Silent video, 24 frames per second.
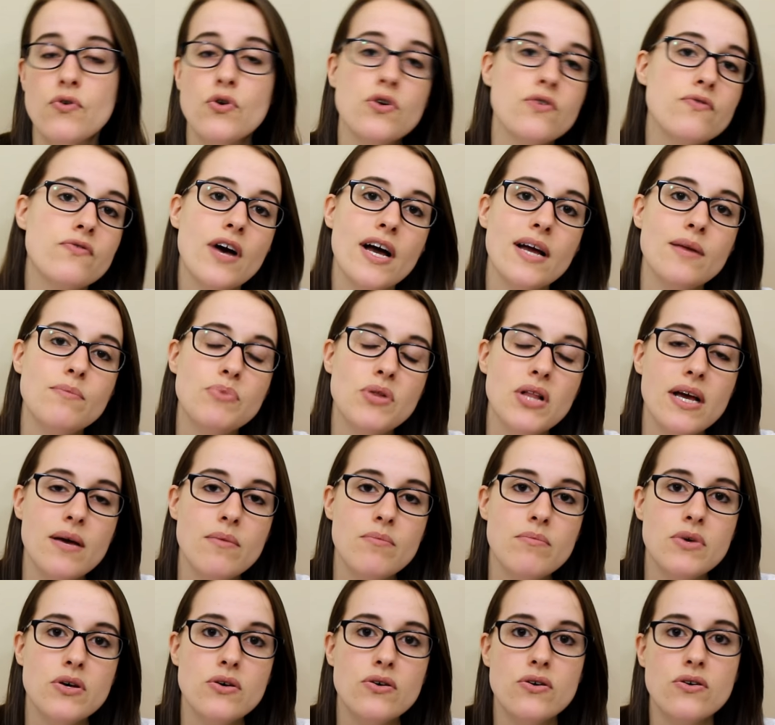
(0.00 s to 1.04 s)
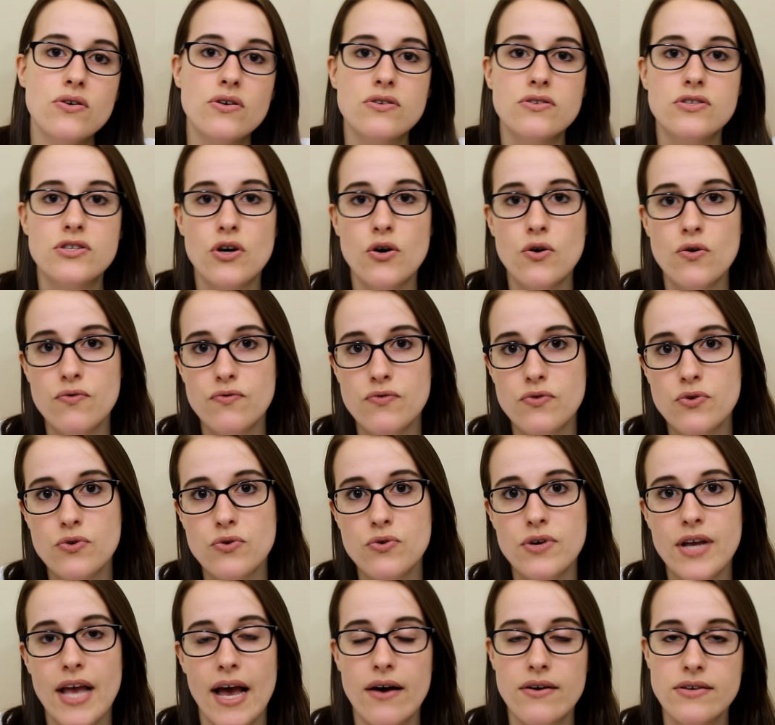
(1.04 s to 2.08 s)
Fortified plant milk,
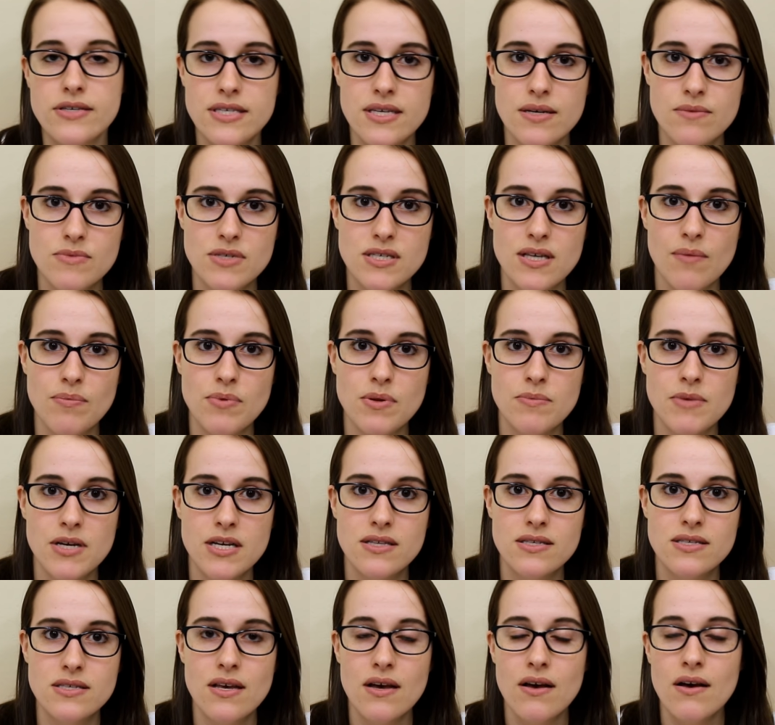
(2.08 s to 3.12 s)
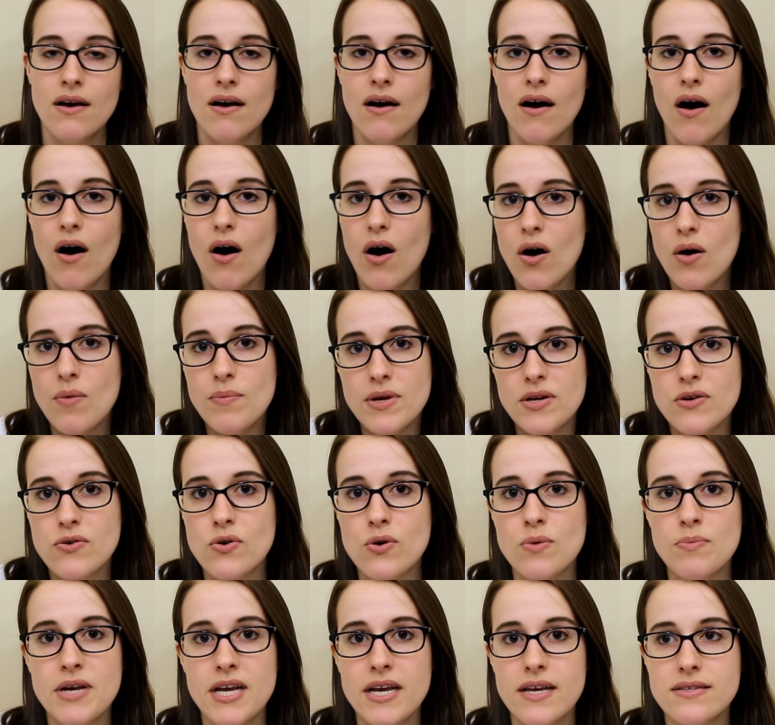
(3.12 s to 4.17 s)
tofu, calcium supplements, all
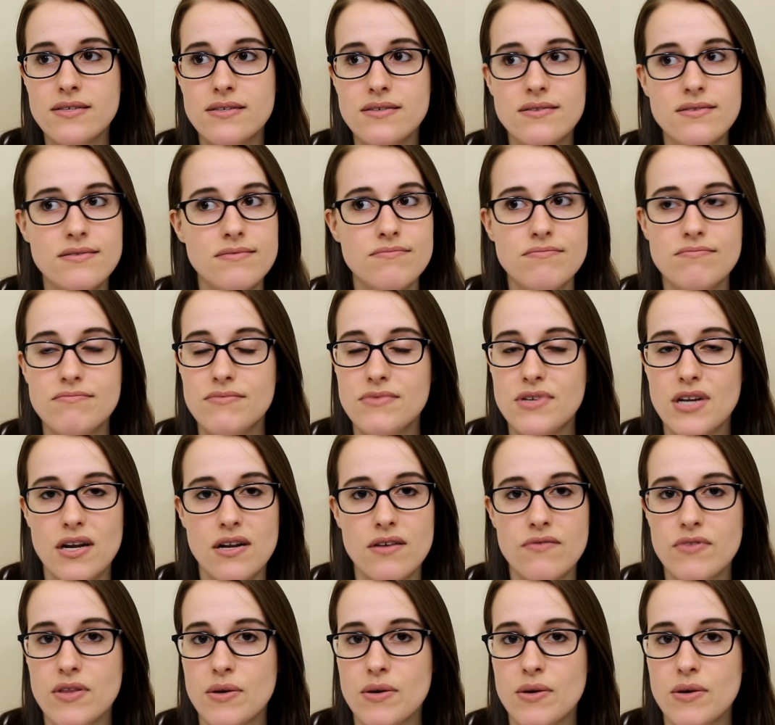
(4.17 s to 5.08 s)
mineral based, none